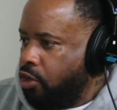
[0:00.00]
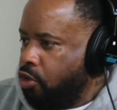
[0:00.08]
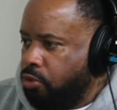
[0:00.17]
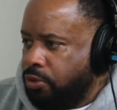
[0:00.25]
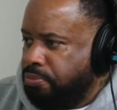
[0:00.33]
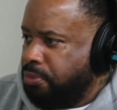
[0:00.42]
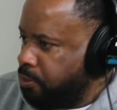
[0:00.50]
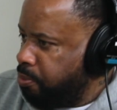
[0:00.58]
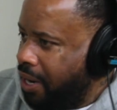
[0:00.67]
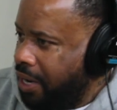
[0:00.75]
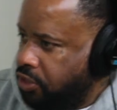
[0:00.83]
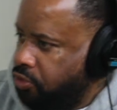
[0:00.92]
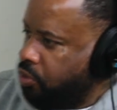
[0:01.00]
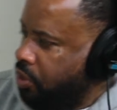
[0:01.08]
All I knew was Miss Price.